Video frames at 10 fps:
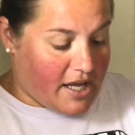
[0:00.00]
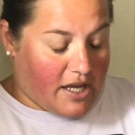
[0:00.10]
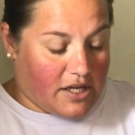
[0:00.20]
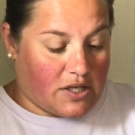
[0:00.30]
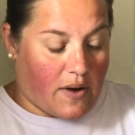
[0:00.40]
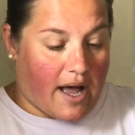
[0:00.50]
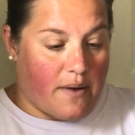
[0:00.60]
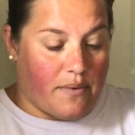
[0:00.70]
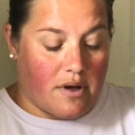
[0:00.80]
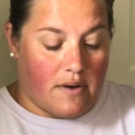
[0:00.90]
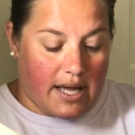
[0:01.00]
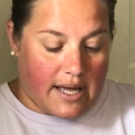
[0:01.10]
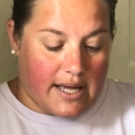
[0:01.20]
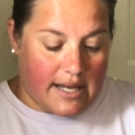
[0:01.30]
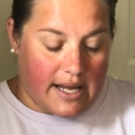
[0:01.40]
So I will go
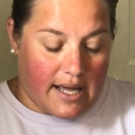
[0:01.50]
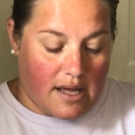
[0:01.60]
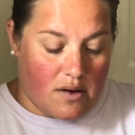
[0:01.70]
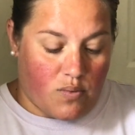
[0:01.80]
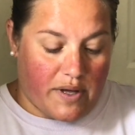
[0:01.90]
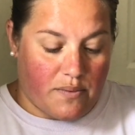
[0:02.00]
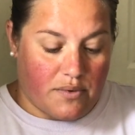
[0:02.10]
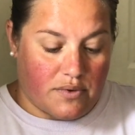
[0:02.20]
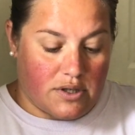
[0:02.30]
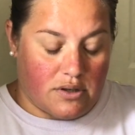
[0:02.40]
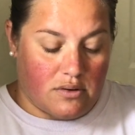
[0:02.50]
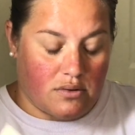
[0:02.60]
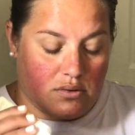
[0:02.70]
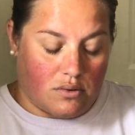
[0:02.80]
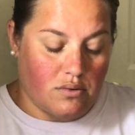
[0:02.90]
ahead and we will
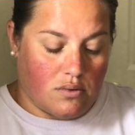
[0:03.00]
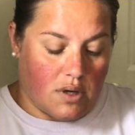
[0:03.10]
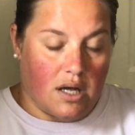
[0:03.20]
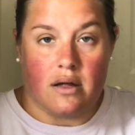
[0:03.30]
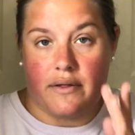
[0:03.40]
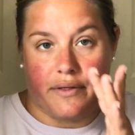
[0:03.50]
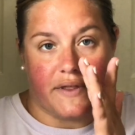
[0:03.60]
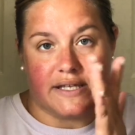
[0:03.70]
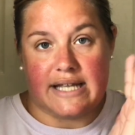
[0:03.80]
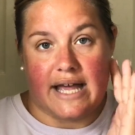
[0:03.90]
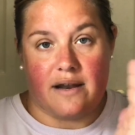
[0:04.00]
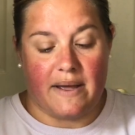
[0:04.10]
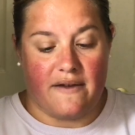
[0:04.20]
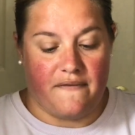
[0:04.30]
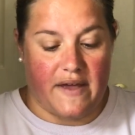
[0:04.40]
do this side of
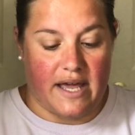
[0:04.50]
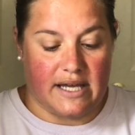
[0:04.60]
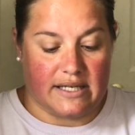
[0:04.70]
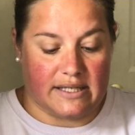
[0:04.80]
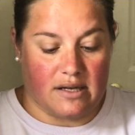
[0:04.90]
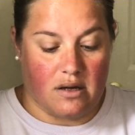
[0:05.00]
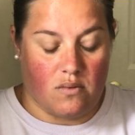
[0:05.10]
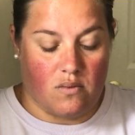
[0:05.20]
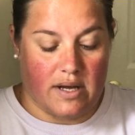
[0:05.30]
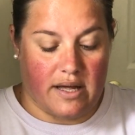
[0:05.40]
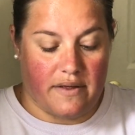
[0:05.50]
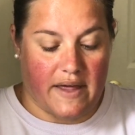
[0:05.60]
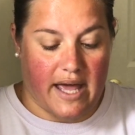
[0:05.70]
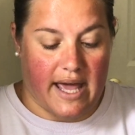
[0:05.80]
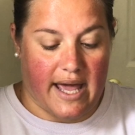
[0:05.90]
my face with
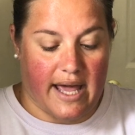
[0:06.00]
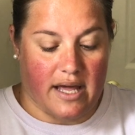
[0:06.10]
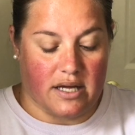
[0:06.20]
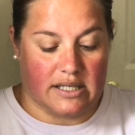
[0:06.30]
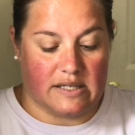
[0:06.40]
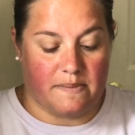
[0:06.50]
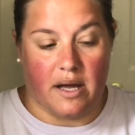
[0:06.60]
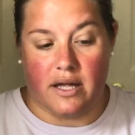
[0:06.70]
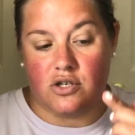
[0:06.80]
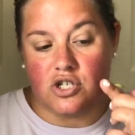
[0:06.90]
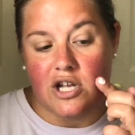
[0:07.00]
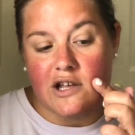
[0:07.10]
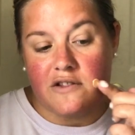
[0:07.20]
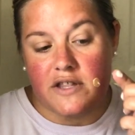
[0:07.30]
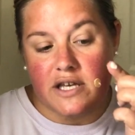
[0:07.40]
a sponge.
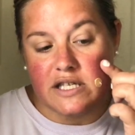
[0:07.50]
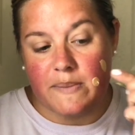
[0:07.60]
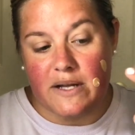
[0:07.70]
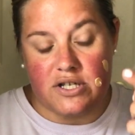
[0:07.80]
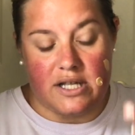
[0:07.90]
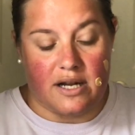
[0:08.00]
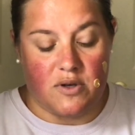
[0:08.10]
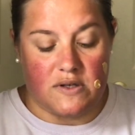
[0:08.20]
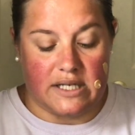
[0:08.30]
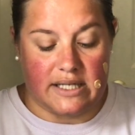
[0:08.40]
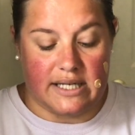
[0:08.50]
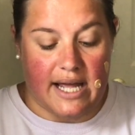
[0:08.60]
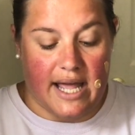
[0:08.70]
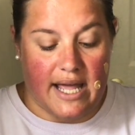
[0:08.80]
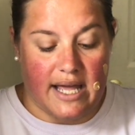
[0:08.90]
The sponge that I'm using
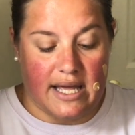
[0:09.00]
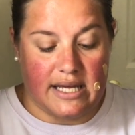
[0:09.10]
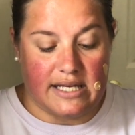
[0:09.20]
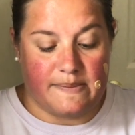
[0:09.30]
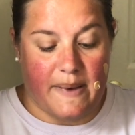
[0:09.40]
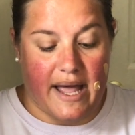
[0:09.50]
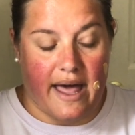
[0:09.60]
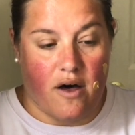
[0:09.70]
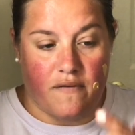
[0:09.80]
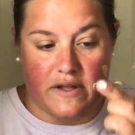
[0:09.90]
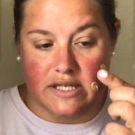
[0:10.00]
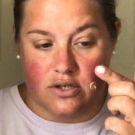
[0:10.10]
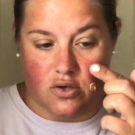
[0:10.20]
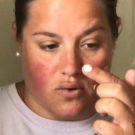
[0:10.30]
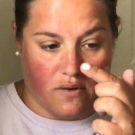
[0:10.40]
today is by e.l.f. It's the
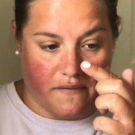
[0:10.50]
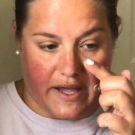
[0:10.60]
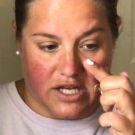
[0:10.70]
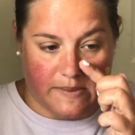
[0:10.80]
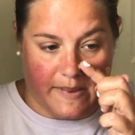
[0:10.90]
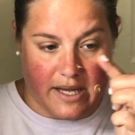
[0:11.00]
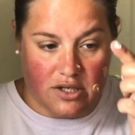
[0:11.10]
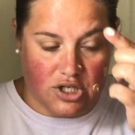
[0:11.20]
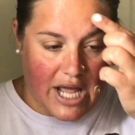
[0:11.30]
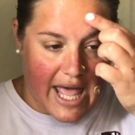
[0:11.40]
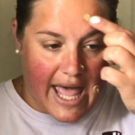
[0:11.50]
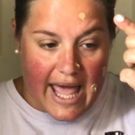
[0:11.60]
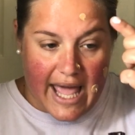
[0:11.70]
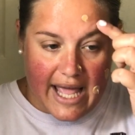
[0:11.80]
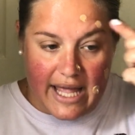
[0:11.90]
Total Face Sponge,
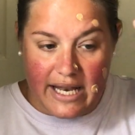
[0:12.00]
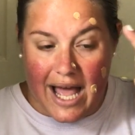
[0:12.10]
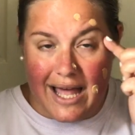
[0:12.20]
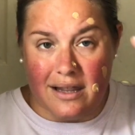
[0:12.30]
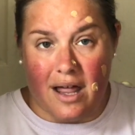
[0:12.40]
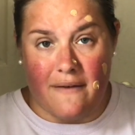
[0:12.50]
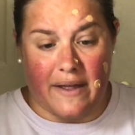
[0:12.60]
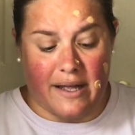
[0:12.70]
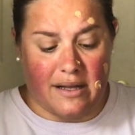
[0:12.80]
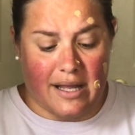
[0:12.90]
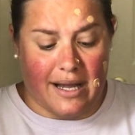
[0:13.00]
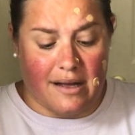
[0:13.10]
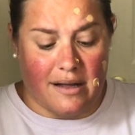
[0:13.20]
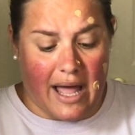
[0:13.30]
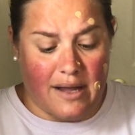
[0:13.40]
and I love it. Like,
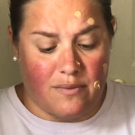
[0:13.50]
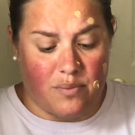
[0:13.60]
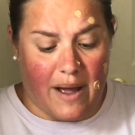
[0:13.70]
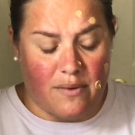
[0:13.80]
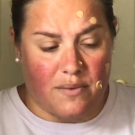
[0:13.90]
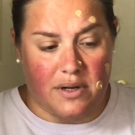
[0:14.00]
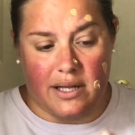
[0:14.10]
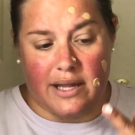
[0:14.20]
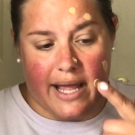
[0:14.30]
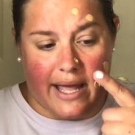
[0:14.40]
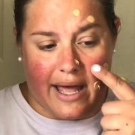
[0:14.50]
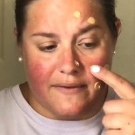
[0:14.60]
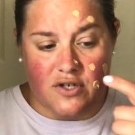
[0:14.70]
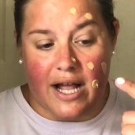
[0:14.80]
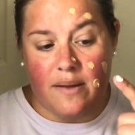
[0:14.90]
I really like it. I've
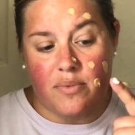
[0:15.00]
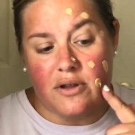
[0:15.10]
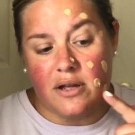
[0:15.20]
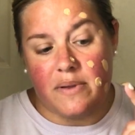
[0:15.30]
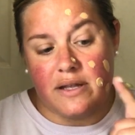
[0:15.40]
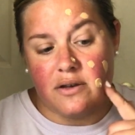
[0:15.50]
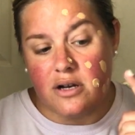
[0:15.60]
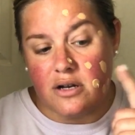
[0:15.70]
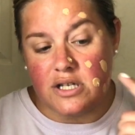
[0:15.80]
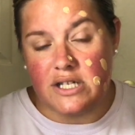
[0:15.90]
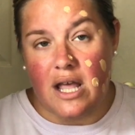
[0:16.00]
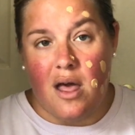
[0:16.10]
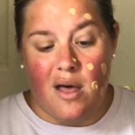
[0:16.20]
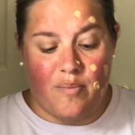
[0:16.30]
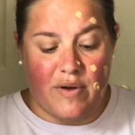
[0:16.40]
tried beauty blenders,
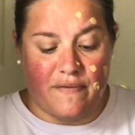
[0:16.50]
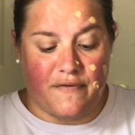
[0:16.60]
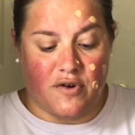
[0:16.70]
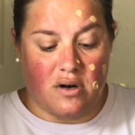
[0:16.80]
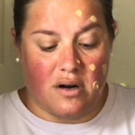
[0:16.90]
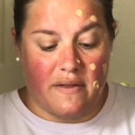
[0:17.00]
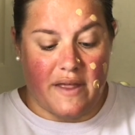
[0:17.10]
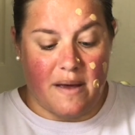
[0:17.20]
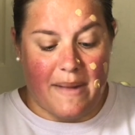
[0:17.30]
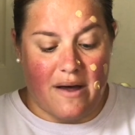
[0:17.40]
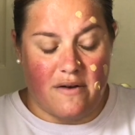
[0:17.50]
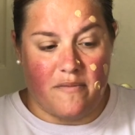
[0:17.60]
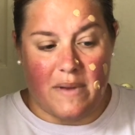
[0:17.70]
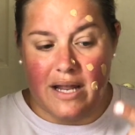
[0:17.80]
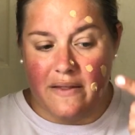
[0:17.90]
but for the amount of
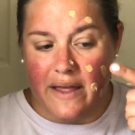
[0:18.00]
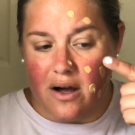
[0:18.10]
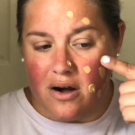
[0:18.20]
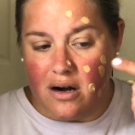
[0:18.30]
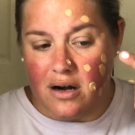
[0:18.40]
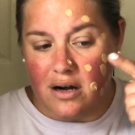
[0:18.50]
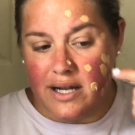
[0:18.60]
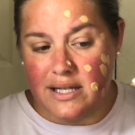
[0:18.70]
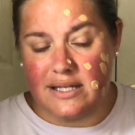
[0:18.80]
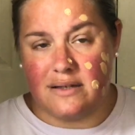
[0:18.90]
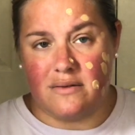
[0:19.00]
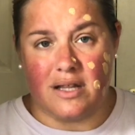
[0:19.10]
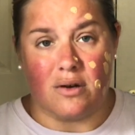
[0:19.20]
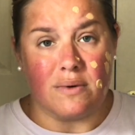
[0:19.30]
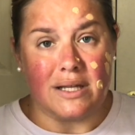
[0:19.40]
money
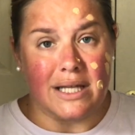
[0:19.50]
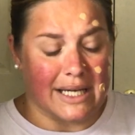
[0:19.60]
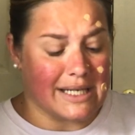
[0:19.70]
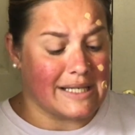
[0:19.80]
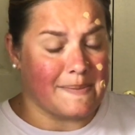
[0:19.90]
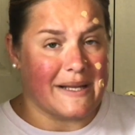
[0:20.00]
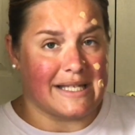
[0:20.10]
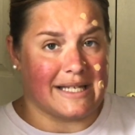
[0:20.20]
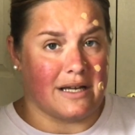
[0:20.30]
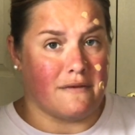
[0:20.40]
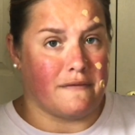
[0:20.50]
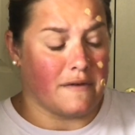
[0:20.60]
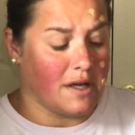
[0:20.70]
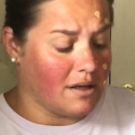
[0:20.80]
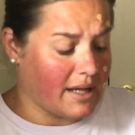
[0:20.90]
they're really expensive.
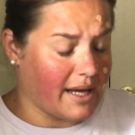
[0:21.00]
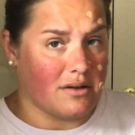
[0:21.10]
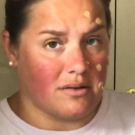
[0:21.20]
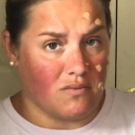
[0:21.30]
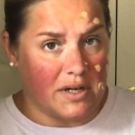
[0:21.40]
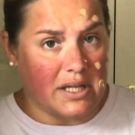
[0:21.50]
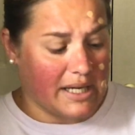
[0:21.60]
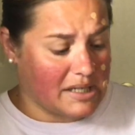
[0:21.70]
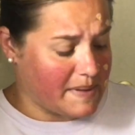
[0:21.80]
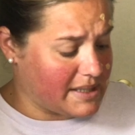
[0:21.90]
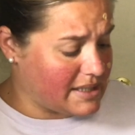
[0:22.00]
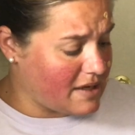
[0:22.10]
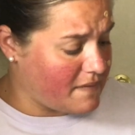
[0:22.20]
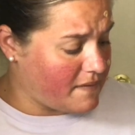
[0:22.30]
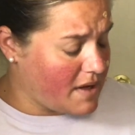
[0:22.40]
Like, really
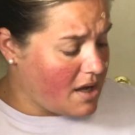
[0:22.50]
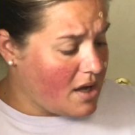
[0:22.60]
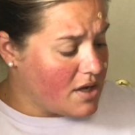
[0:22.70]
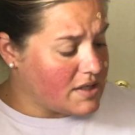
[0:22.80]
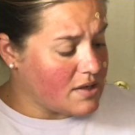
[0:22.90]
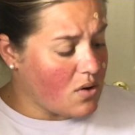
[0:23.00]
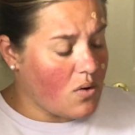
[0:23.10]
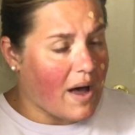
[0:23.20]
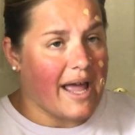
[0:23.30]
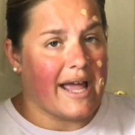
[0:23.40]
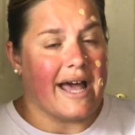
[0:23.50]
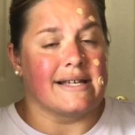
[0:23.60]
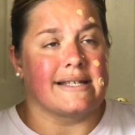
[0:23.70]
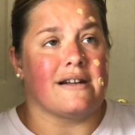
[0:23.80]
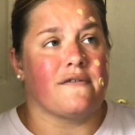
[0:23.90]
expensive. So I
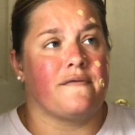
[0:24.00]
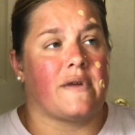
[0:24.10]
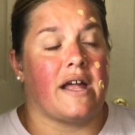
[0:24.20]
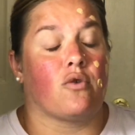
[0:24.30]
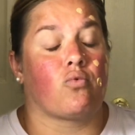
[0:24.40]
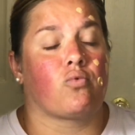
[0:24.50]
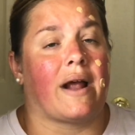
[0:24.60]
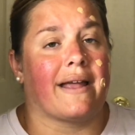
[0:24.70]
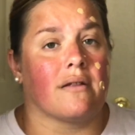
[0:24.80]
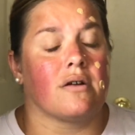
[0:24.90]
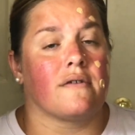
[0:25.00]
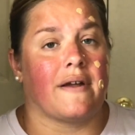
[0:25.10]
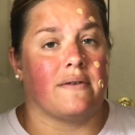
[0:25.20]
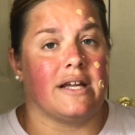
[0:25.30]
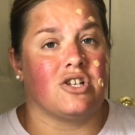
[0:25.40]
guess in a regular
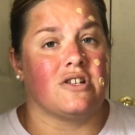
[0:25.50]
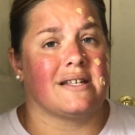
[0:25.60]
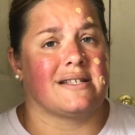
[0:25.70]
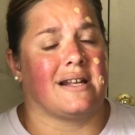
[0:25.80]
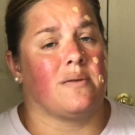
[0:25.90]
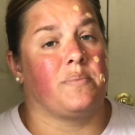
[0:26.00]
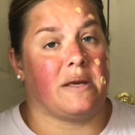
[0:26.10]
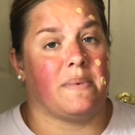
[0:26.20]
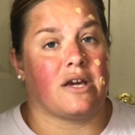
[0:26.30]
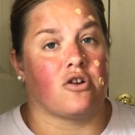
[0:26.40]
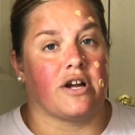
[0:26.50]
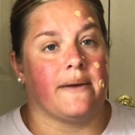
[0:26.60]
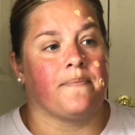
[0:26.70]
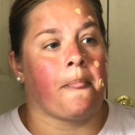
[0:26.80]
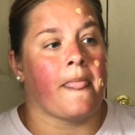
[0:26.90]
foundation that's not a BB
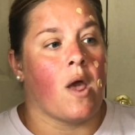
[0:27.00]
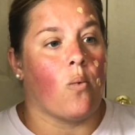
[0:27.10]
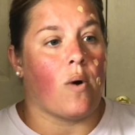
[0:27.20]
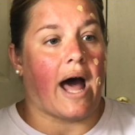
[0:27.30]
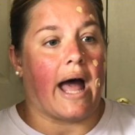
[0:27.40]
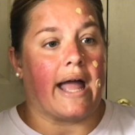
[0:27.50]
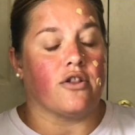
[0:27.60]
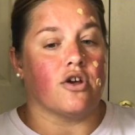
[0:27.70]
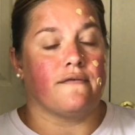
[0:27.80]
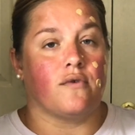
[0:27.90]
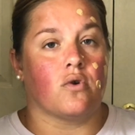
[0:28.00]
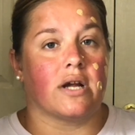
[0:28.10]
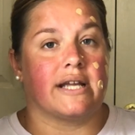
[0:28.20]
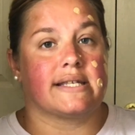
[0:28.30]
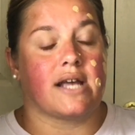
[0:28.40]
cream, what I look for
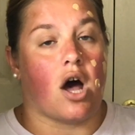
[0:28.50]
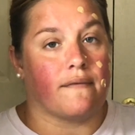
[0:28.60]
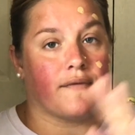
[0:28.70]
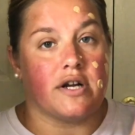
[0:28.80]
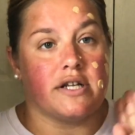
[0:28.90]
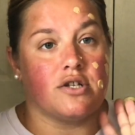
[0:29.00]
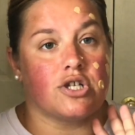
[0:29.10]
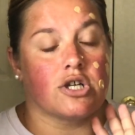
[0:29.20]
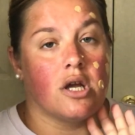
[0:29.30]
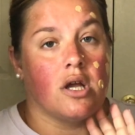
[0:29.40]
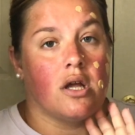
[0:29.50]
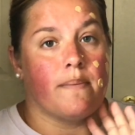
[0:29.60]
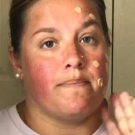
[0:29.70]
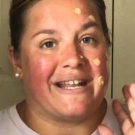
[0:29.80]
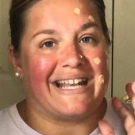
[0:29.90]
is coverage,
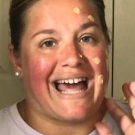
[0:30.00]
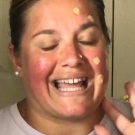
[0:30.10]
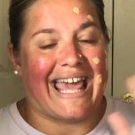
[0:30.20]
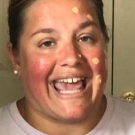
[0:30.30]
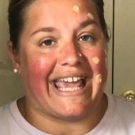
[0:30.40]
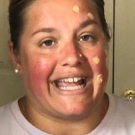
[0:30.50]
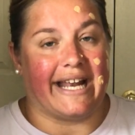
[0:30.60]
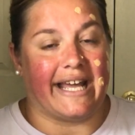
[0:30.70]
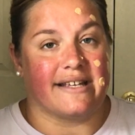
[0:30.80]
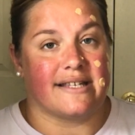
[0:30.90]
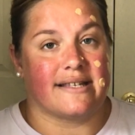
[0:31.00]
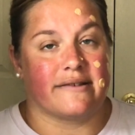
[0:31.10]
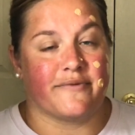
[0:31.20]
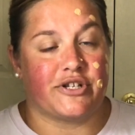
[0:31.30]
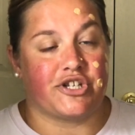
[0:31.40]
but not cakiness,
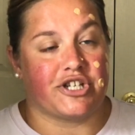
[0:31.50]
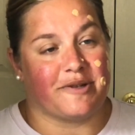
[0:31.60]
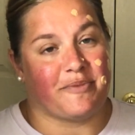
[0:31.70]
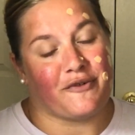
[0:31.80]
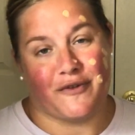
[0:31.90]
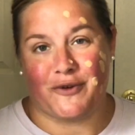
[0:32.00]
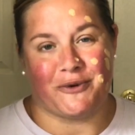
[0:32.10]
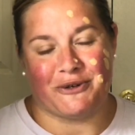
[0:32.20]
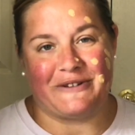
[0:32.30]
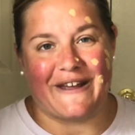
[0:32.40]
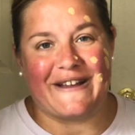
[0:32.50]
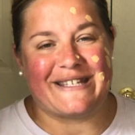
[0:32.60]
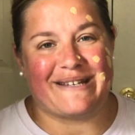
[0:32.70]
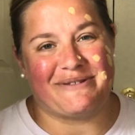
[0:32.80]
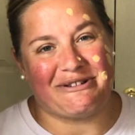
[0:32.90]
which in a perfect world, that
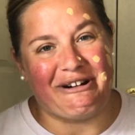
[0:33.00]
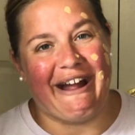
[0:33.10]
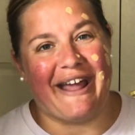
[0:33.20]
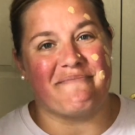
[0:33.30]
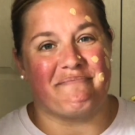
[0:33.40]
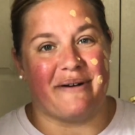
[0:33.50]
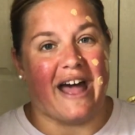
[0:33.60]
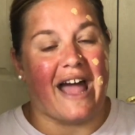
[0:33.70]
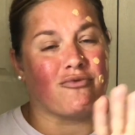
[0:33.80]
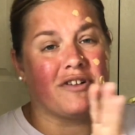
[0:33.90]
seems great. But I